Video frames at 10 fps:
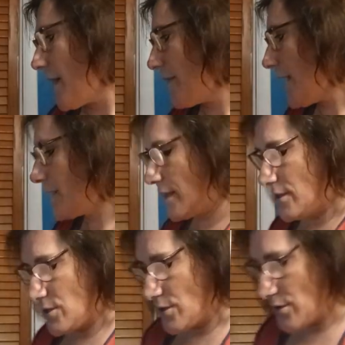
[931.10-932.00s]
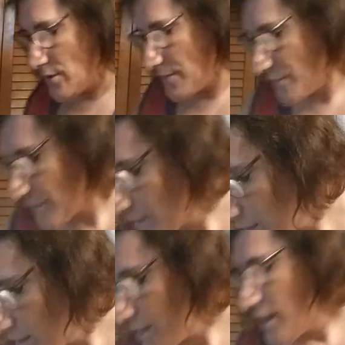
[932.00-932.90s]
up getting that nice shirt.
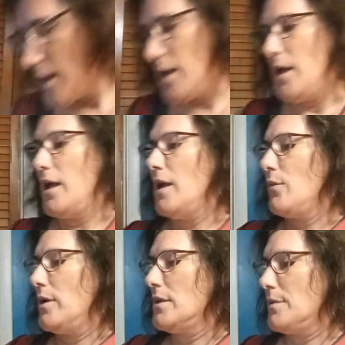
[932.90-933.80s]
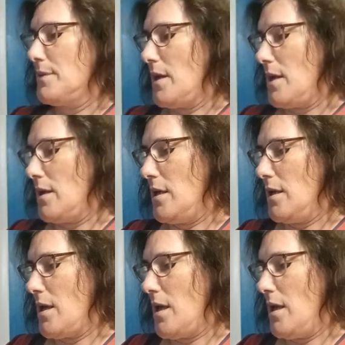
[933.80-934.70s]
And we end up
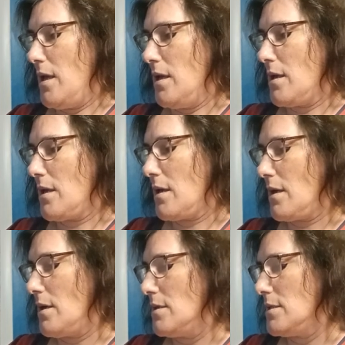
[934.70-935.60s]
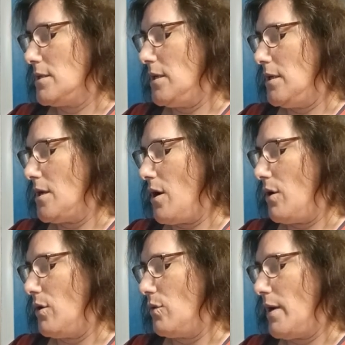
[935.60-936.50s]
getting a
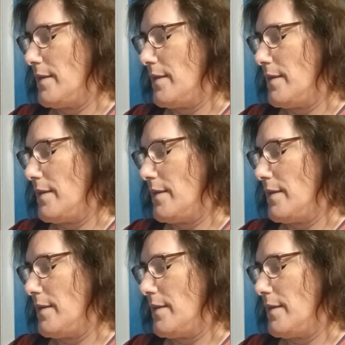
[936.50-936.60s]
Contigo,